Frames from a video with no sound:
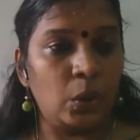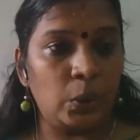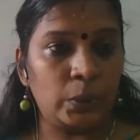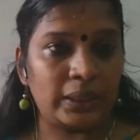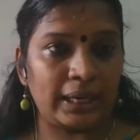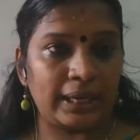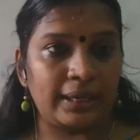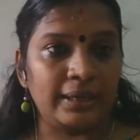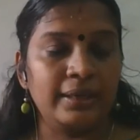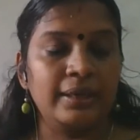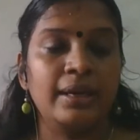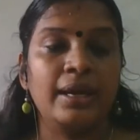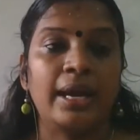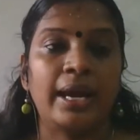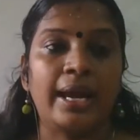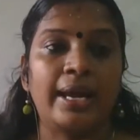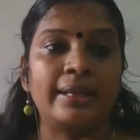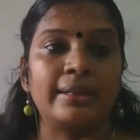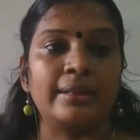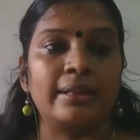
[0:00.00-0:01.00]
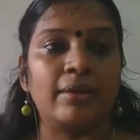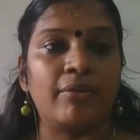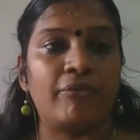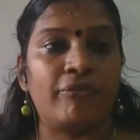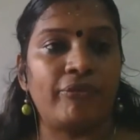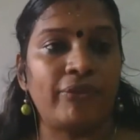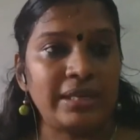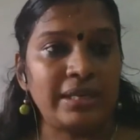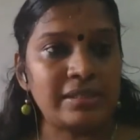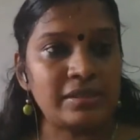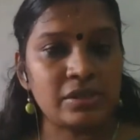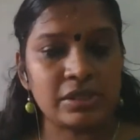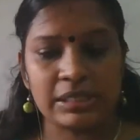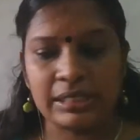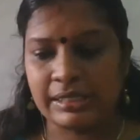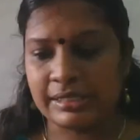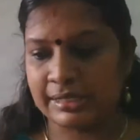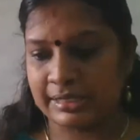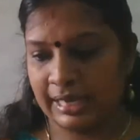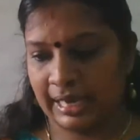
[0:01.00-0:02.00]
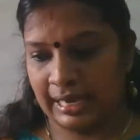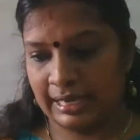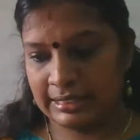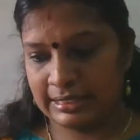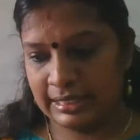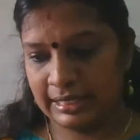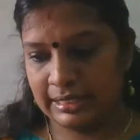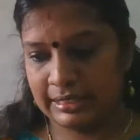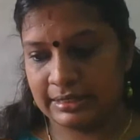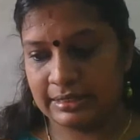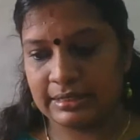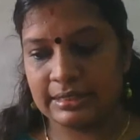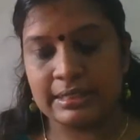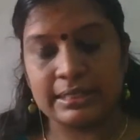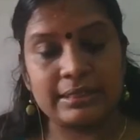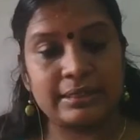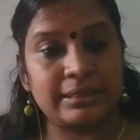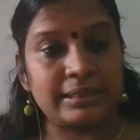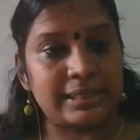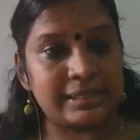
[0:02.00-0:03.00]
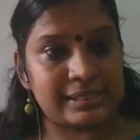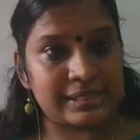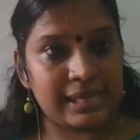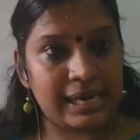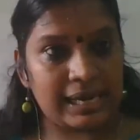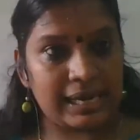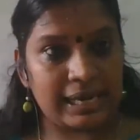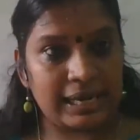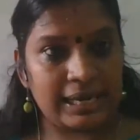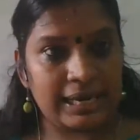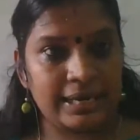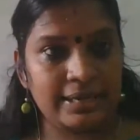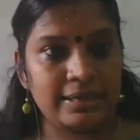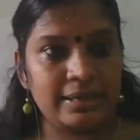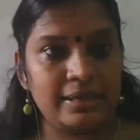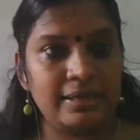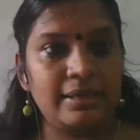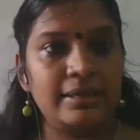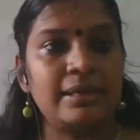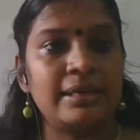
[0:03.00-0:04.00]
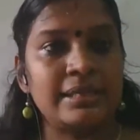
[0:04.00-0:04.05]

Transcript: Okay, and the first stage is the silent,